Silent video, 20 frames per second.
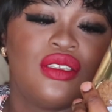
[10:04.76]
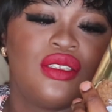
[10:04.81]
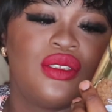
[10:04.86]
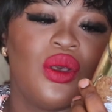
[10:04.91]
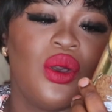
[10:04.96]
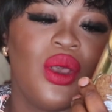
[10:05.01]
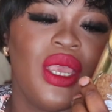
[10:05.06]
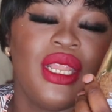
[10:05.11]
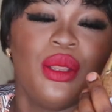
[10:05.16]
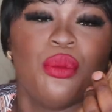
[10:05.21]

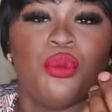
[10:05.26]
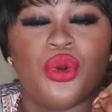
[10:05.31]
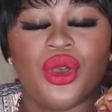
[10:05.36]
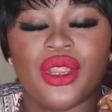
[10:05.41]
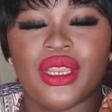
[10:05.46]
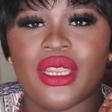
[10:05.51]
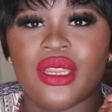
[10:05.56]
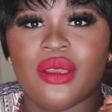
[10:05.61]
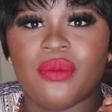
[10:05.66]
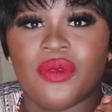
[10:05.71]
So in the
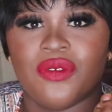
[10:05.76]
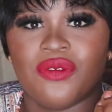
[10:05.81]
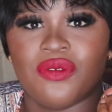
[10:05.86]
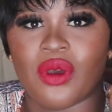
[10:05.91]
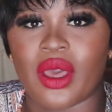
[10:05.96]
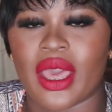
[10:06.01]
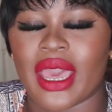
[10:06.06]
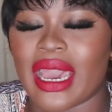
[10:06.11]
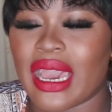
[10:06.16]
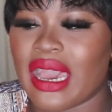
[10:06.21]
morning,
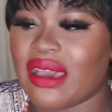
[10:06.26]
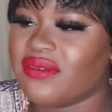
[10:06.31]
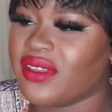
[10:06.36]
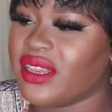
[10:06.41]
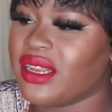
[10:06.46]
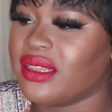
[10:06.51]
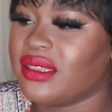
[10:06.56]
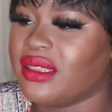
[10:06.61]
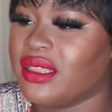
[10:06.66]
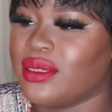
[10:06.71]
before I have
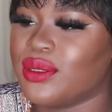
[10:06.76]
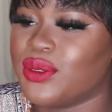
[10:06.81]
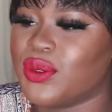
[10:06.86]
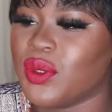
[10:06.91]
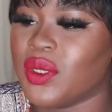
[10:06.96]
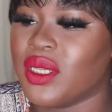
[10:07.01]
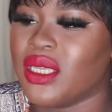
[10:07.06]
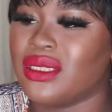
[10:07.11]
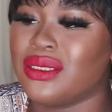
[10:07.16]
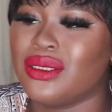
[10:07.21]
anything
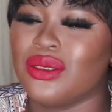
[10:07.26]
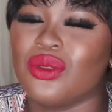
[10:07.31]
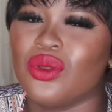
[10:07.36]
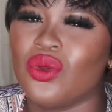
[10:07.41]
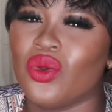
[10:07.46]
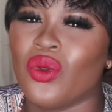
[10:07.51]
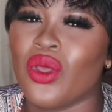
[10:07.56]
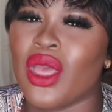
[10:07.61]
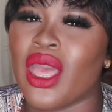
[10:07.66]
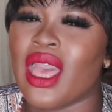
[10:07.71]
to eat, you
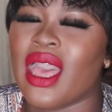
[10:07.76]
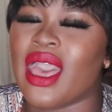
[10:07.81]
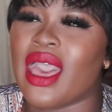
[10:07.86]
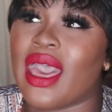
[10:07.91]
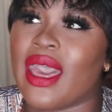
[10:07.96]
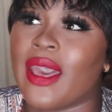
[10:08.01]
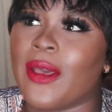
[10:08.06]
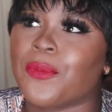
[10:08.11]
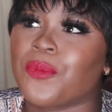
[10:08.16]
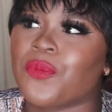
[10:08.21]
know,
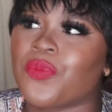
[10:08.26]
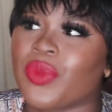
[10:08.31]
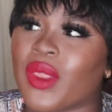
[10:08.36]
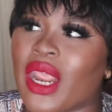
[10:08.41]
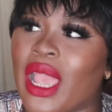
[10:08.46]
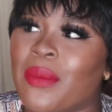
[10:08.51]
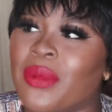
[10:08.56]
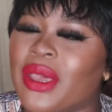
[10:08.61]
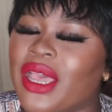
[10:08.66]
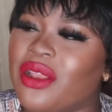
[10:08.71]

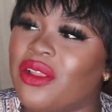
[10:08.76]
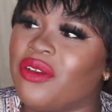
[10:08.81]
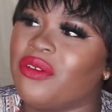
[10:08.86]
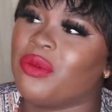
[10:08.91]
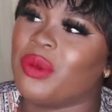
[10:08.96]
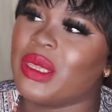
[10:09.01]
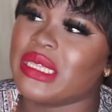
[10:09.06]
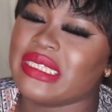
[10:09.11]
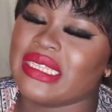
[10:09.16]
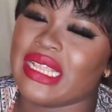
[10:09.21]
I'm kind of
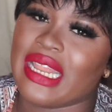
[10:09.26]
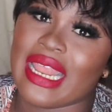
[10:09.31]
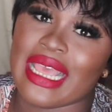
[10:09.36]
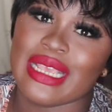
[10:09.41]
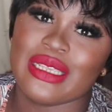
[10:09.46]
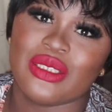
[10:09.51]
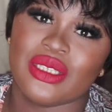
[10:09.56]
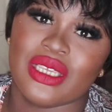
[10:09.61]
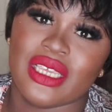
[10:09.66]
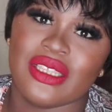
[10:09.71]
a person that
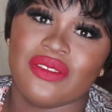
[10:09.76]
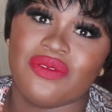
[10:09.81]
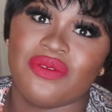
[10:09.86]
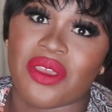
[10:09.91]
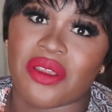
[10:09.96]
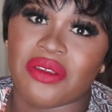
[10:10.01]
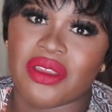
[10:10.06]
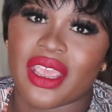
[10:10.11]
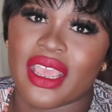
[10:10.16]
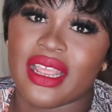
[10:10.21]
likes to eat
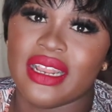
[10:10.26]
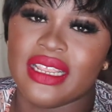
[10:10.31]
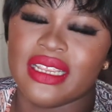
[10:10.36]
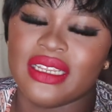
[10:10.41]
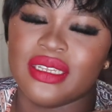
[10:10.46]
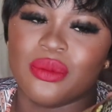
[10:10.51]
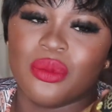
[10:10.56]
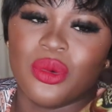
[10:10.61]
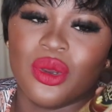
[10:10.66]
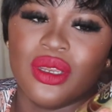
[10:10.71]
very early
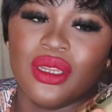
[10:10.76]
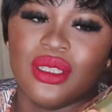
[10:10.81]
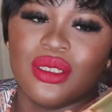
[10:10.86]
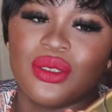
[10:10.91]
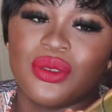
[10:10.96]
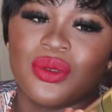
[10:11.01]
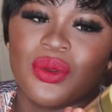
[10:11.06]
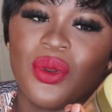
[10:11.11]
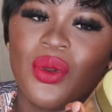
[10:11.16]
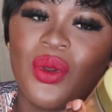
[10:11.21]
in the morning.
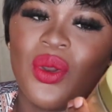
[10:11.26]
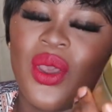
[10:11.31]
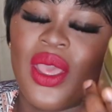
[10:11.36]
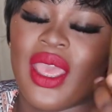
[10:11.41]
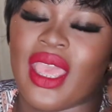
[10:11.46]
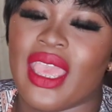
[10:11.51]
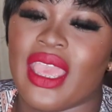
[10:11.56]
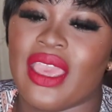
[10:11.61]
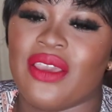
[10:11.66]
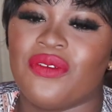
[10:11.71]
So
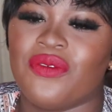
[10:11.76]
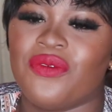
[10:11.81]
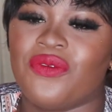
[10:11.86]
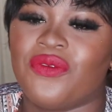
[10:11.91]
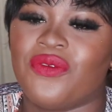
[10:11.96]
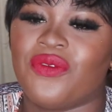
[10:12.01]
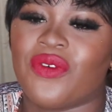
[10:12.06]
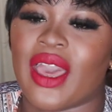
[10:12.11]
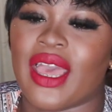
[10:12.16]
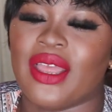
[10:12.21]

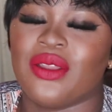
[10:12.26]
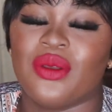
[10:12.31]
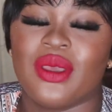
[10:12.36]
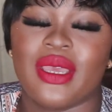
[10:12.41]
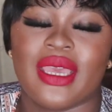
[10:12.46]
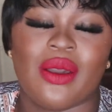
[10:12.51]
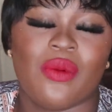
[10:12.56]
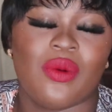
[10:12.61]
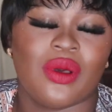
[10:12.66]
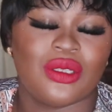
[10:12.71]
if I
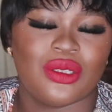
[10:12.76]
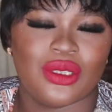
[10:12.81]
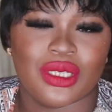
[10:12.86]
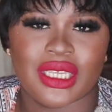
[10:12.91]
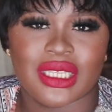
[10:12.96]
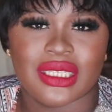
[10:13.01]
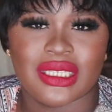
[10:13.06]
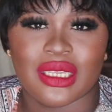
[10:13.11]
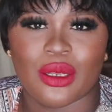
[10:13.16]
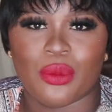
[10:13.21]
don't get what to
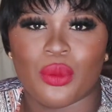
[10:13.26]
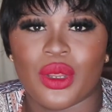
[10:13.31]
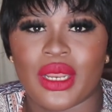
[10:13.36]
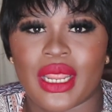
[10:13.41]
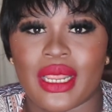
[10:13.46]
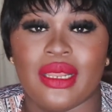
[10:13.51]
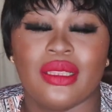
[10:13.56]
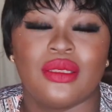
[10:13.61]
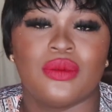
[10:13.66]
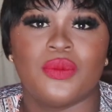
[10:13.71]
eat in the
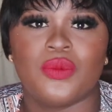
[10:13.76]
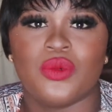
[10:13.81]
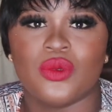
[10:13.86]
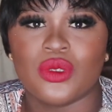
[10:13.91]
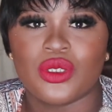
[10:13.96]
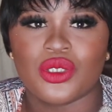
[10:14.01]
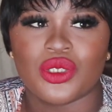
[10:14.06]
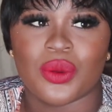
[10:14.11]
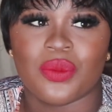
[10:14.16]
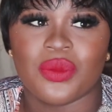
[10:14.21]
morning, I need to
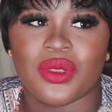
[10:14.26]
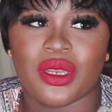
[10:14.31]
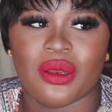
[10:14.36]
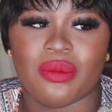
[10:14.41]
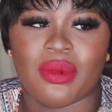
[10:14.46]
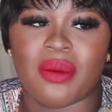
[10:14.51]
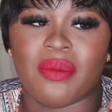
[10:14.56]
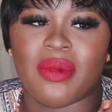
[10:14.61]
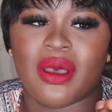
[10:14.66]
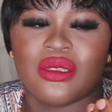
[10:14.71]
put something
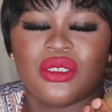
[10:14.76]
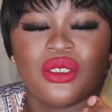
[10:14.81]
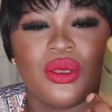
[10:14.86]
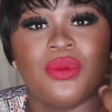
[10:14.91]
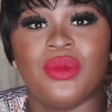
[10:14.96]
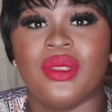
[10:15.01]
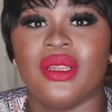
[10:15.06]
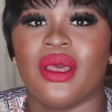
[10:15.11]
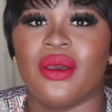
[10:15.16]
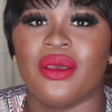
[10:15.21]
in my mouth,
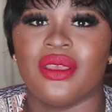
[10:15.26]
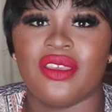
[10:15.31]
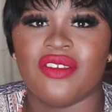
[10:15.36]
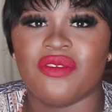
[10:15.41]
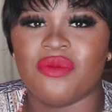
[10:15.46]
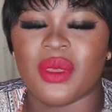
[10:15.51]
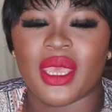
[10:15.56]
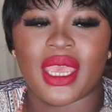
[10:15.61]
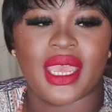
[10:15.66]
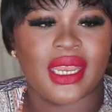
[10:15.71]
something that will
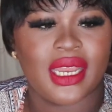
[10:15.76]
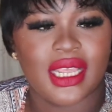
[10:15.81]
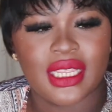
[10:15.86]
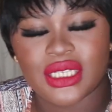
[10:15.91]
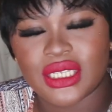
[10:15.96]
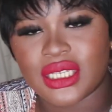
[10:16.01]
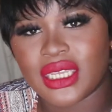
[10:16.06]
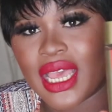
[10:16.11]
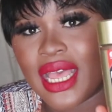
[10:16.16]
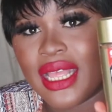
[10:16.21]
give me
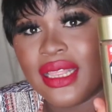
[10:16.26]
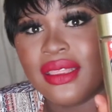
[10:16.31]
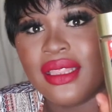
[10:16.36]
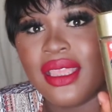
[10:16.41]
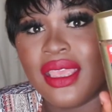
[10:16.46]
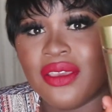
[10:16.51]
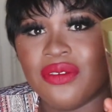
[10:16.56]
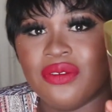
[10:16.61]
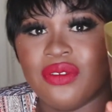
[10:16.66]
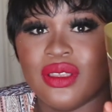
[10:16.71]
energy. And
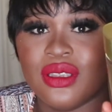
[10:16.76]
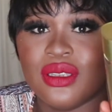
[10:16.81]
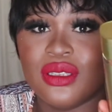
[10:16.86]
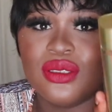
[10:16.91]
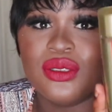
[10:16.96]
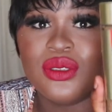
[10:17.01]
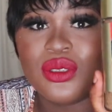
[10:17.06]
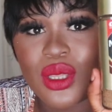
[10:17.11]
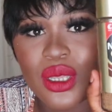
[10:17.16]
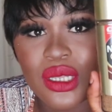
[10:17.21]

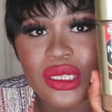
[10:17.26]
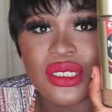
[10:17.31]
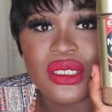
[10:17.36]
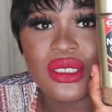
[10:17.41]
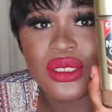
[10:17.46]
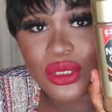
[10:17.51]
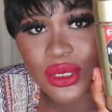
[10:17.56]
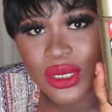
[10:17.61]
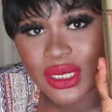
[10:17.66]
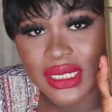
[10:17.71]
caffeine
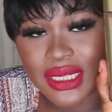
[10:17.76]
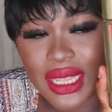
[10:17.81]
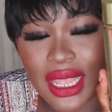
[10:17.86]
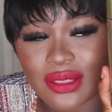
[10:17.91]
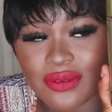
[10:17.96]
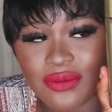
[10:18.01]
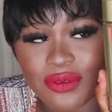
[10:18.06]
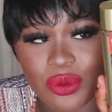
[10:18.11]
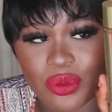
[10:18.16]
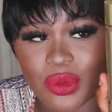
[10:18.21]
does just
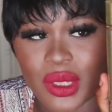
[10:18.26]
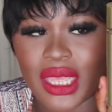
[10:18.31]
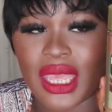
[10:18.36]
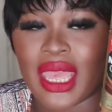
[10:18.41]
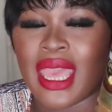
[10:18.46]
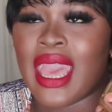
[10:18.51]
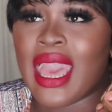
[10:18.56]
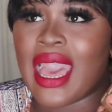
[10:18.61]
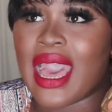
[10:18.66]
that for me.